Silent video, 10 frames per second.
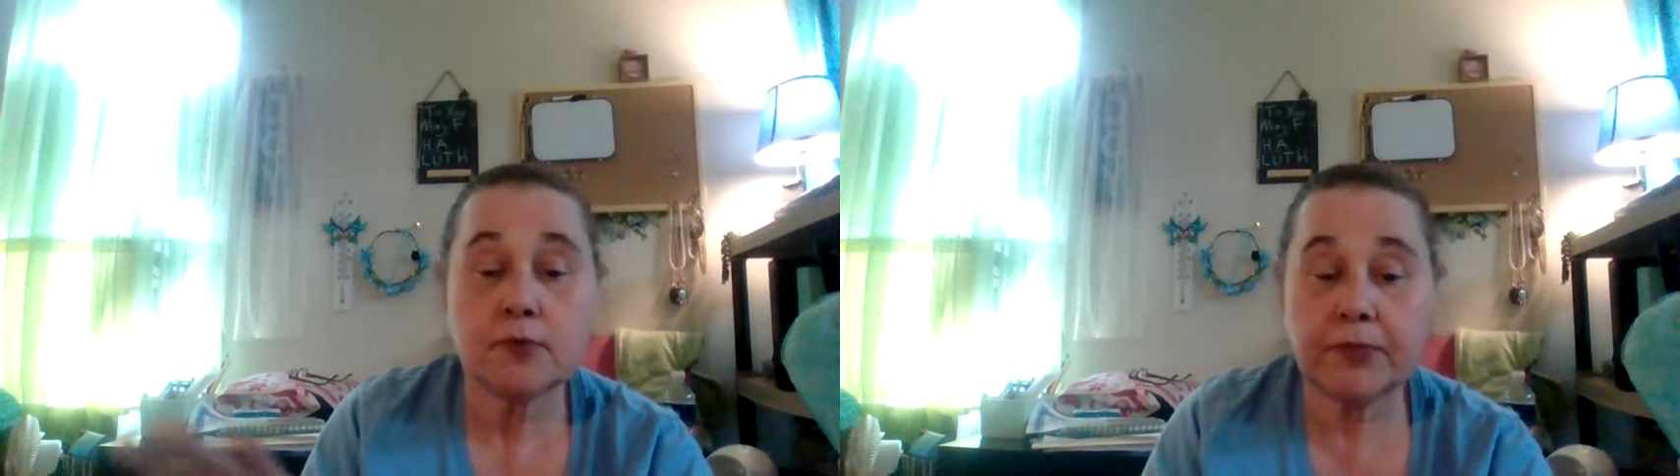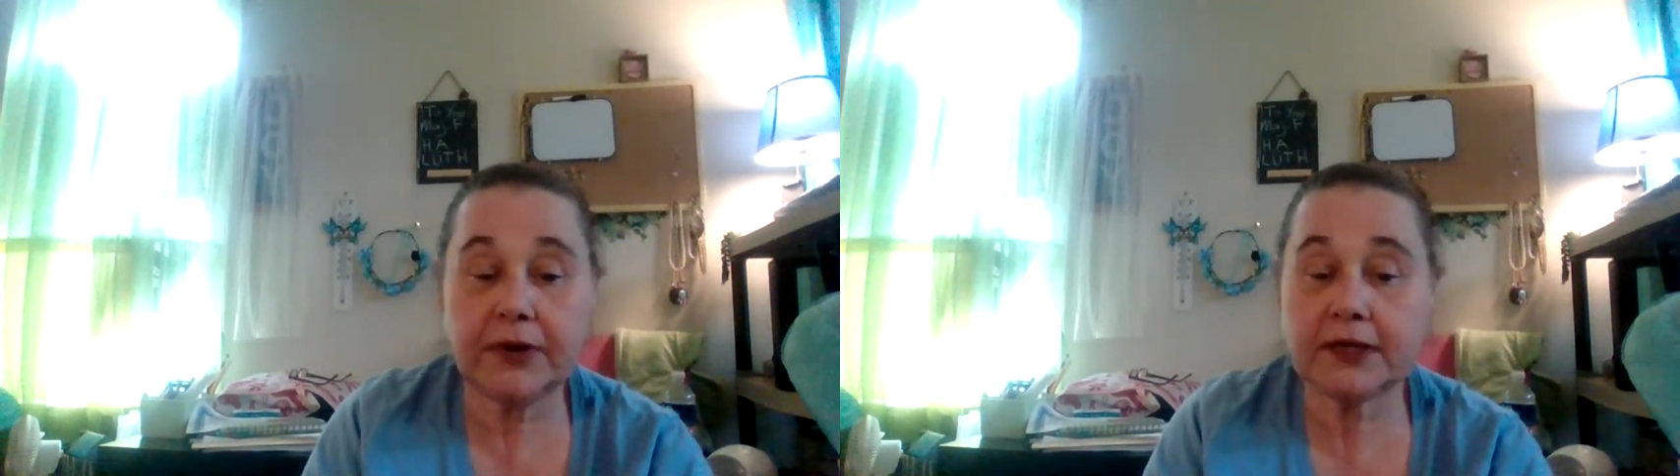
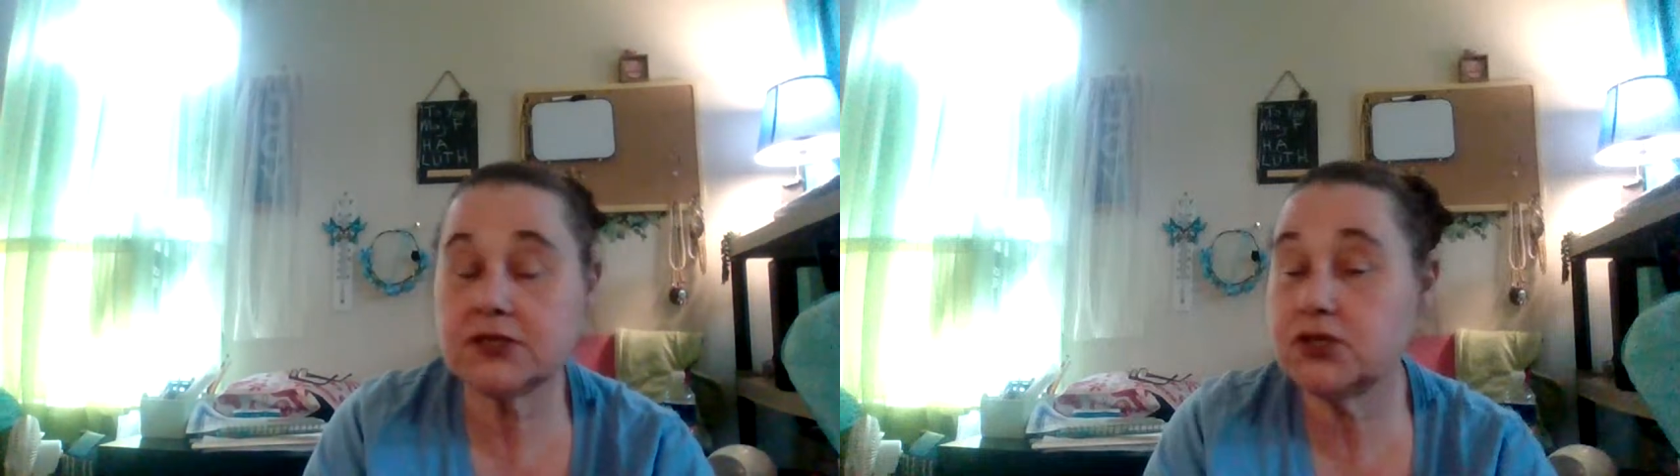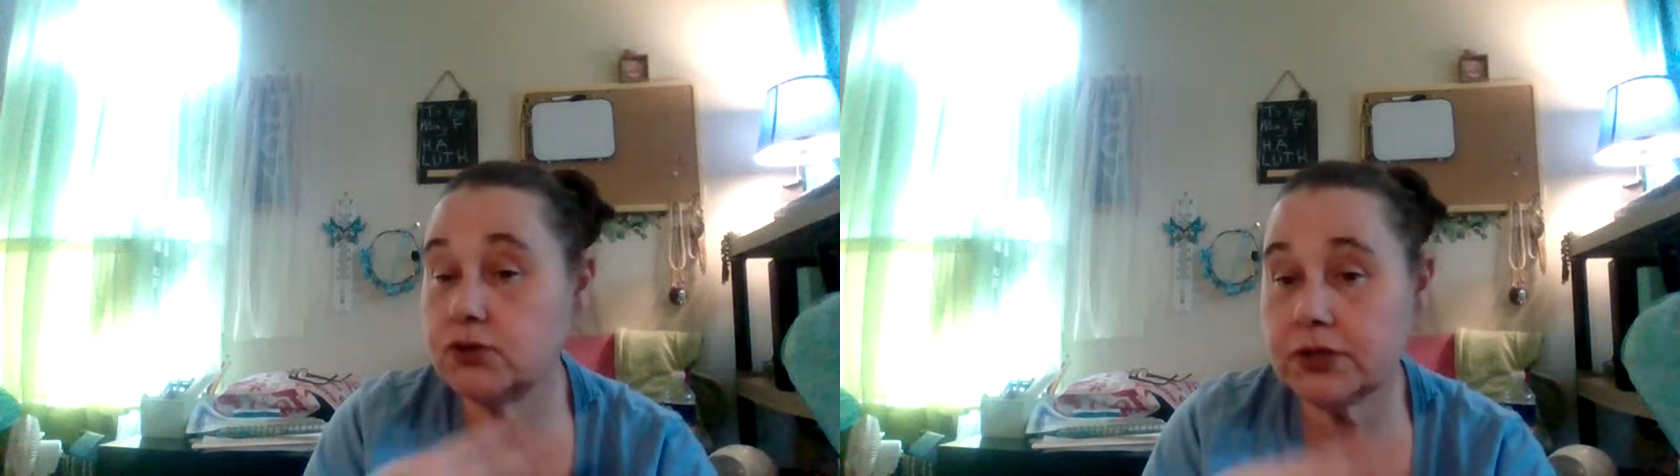
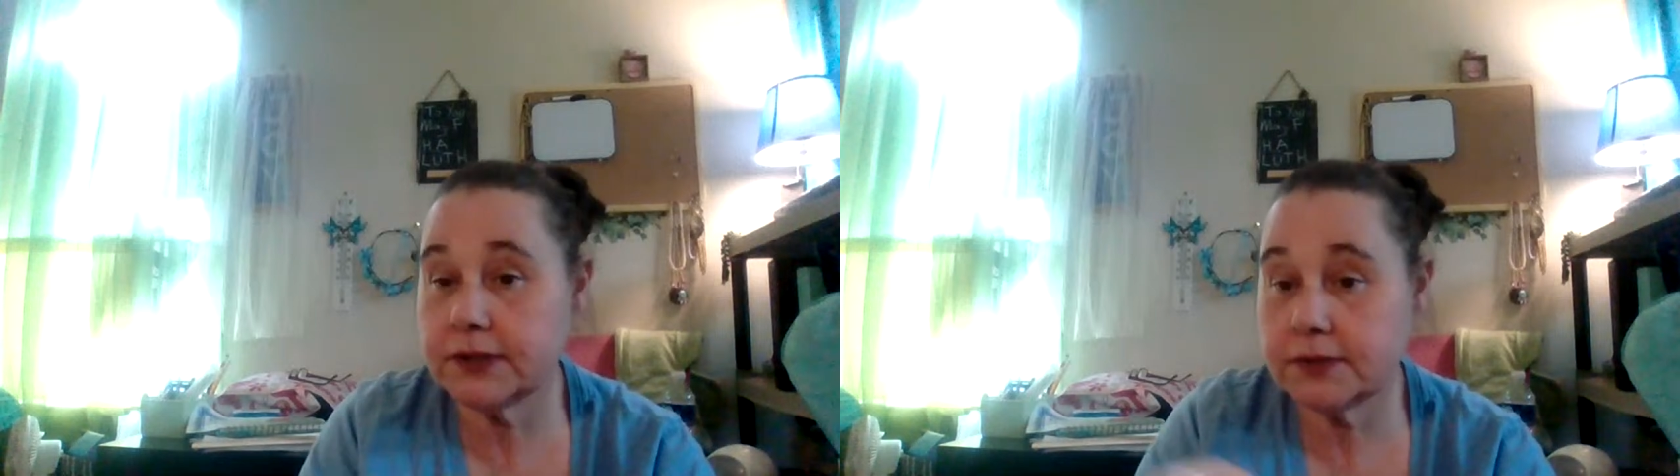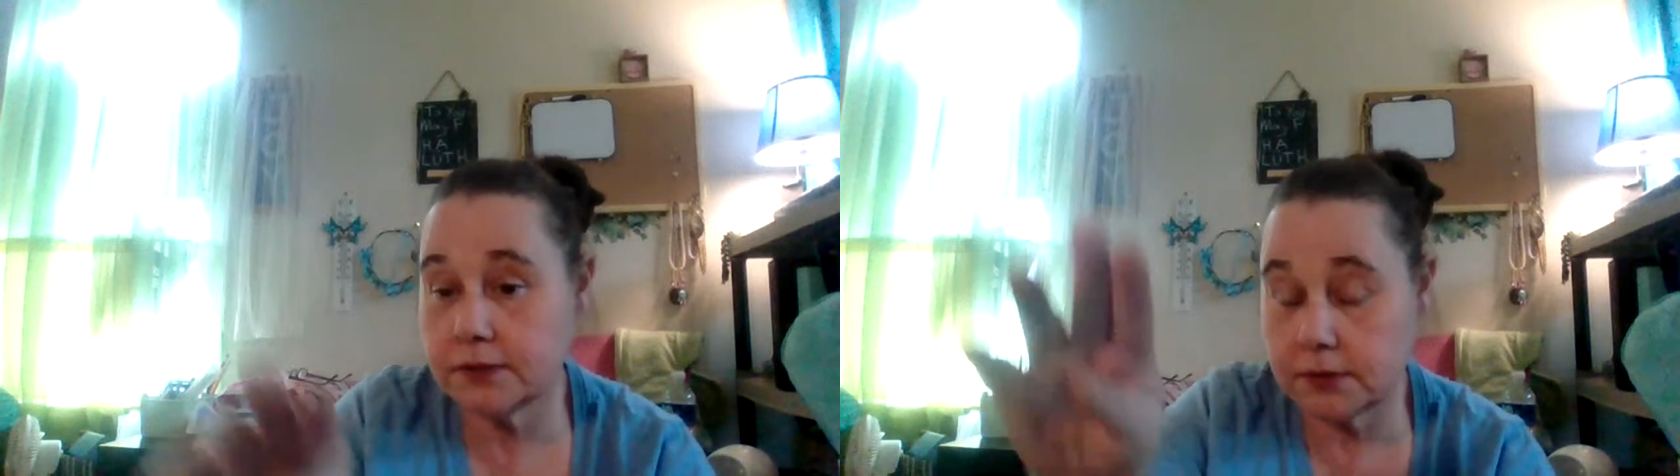because you
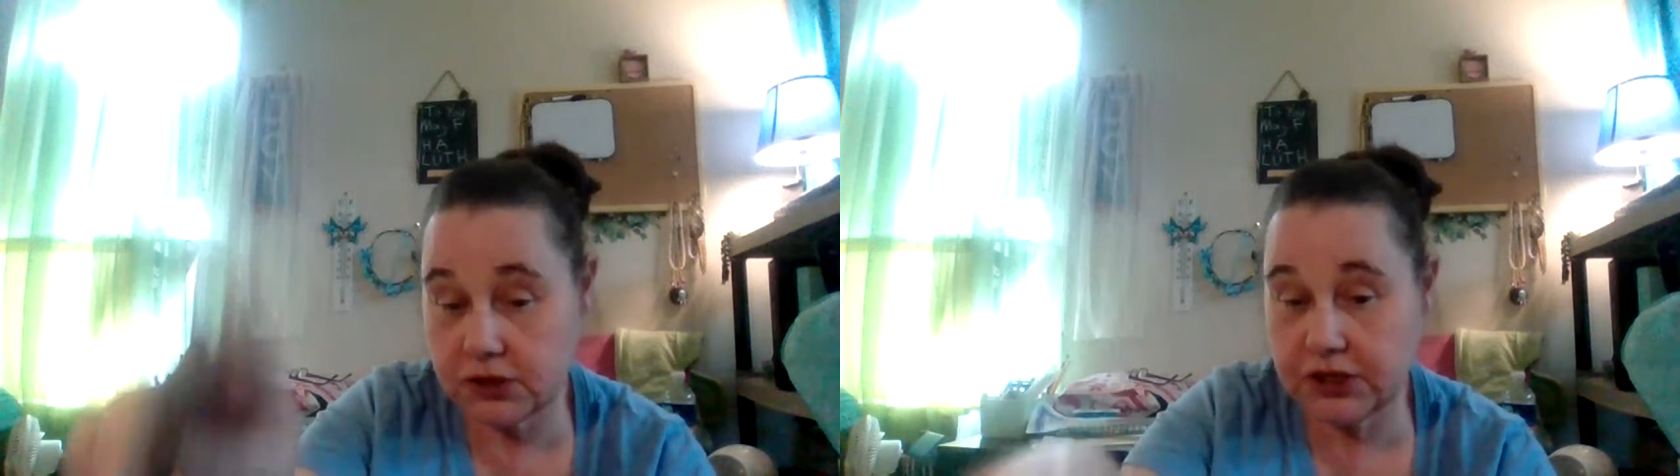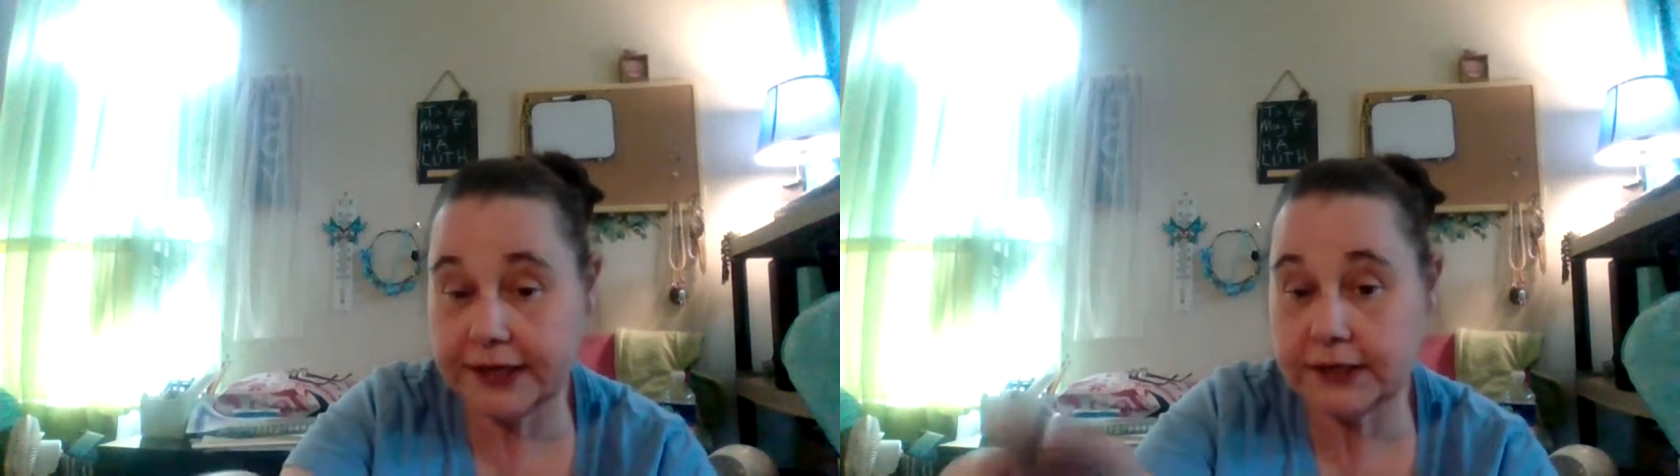can
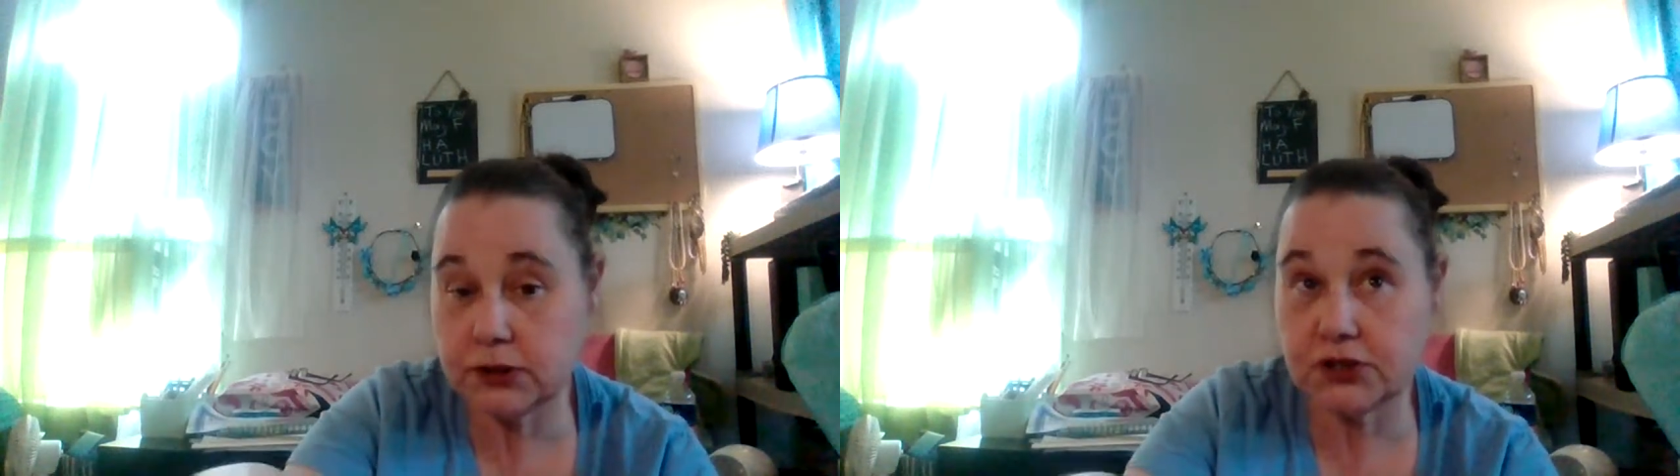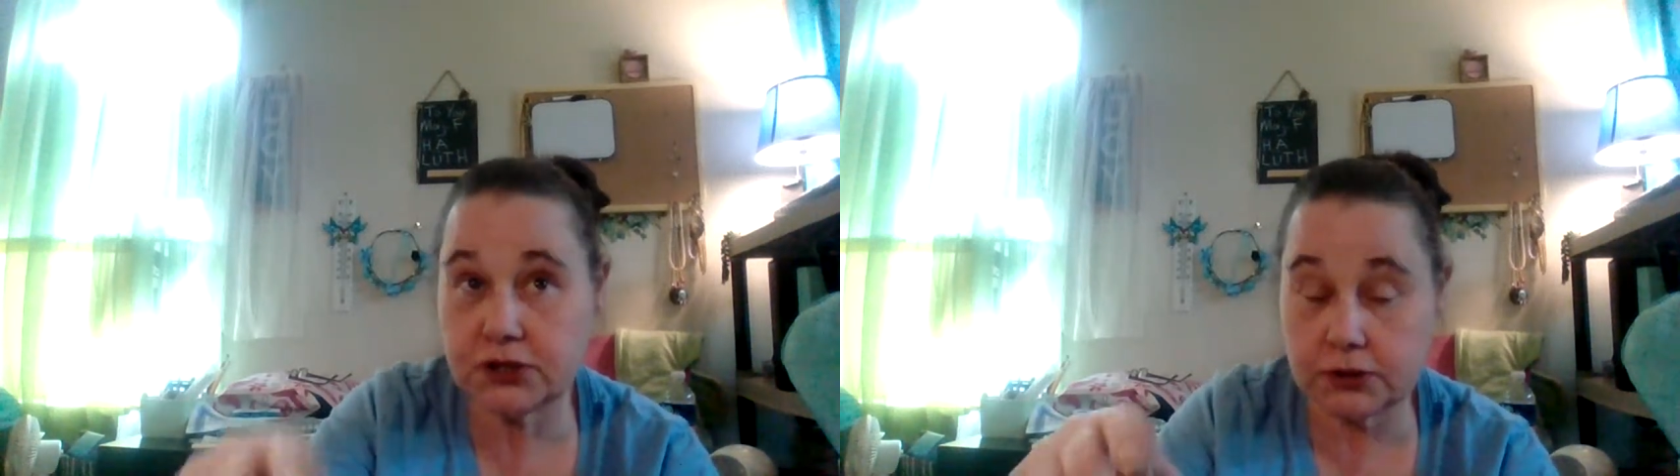
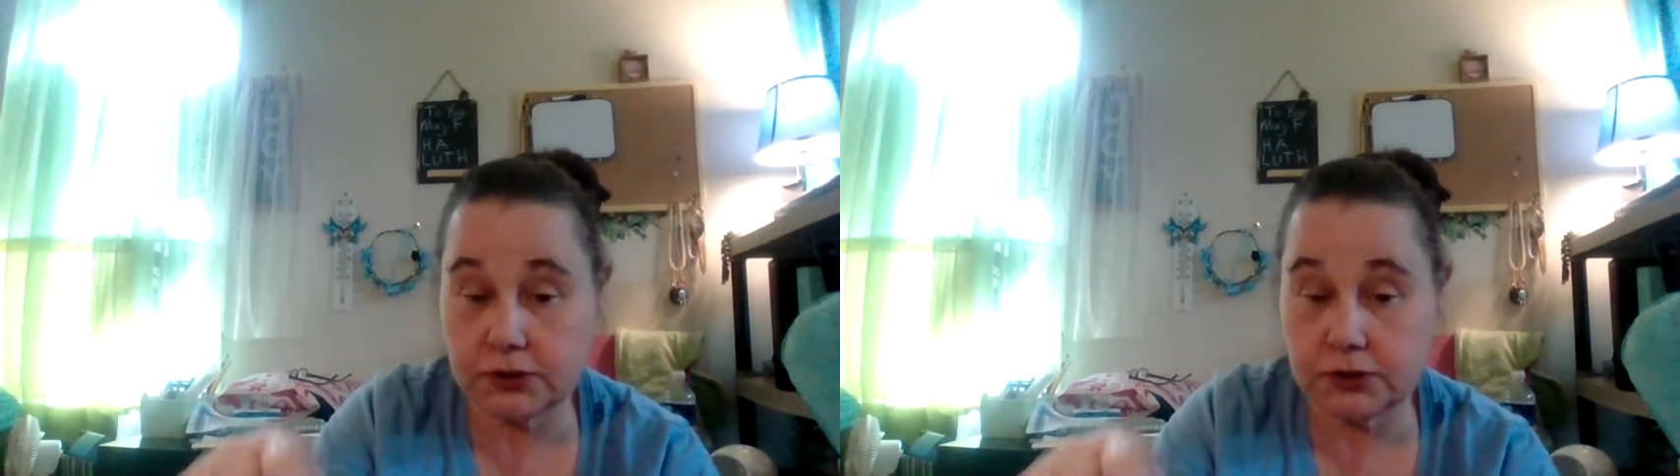change